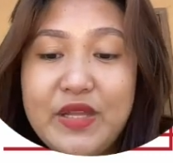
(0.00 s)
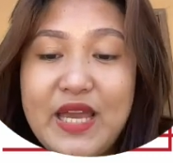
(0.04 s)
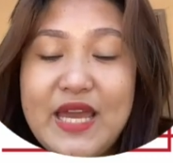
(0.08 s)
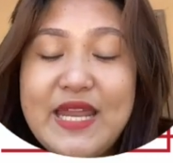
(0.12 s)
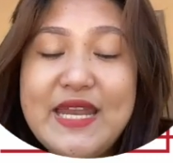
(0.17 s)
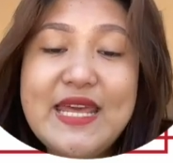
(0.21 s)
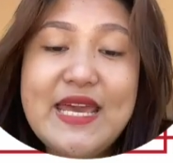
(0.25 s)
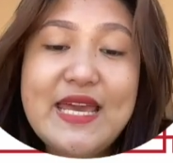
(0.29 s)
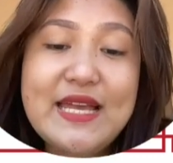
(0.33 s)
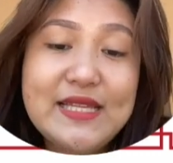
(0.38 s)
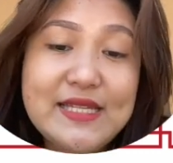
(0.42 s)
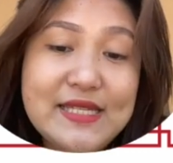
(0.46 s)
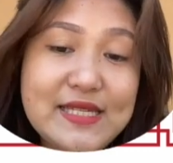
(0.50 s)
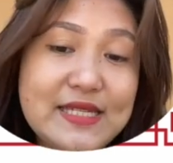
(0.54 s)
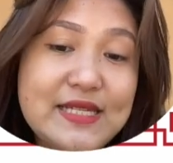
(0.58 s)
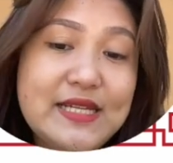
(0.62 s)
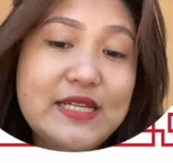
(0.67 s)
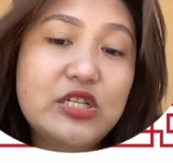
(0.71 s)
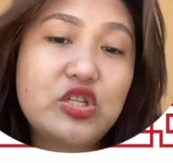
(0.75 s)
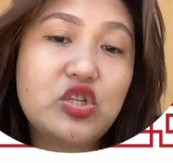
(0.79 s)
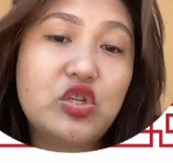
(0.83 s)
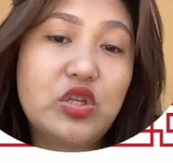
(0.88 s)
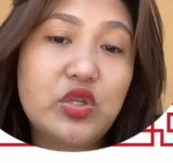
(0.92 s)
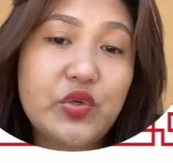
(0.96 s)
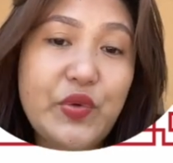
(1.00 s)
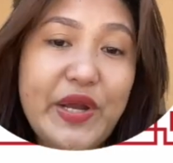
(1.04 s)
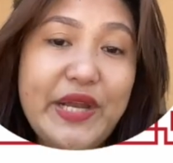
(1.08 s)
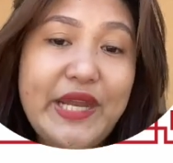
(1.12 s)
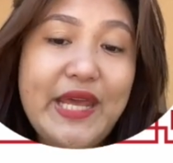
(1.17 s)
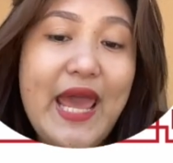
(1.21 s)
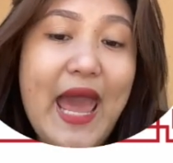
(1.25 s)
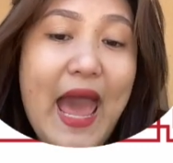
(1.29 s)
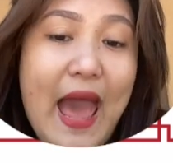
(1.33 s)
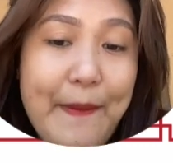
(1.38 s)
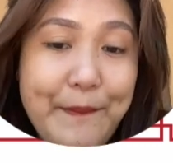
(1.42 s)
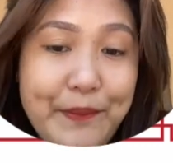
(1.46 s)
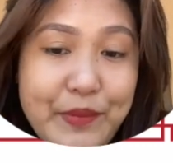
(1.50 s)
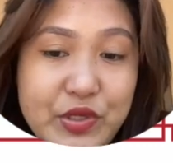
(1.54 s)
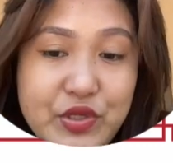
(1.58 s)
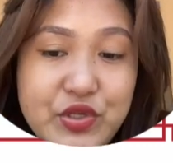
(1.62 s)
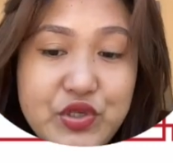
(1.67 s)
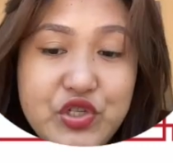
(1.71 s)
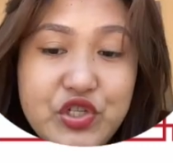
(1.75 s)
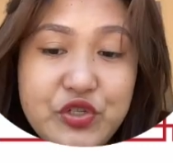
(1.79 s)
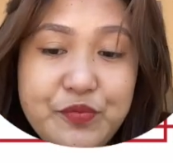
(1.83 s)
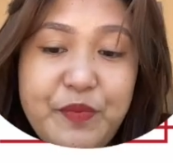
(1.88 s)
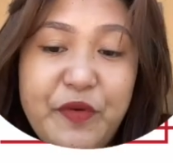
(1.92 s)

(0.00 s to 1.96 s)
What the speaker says: an incident already happens